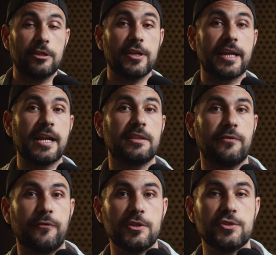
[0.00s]
Another great
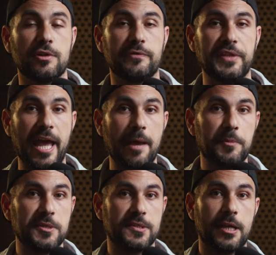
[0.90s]
feature of the
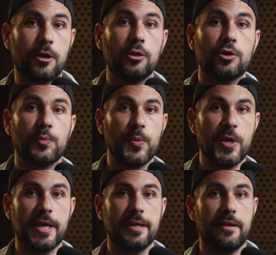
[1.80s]
app is the color
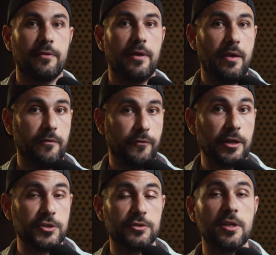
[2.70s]
picker
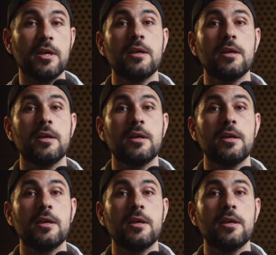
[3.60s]
function.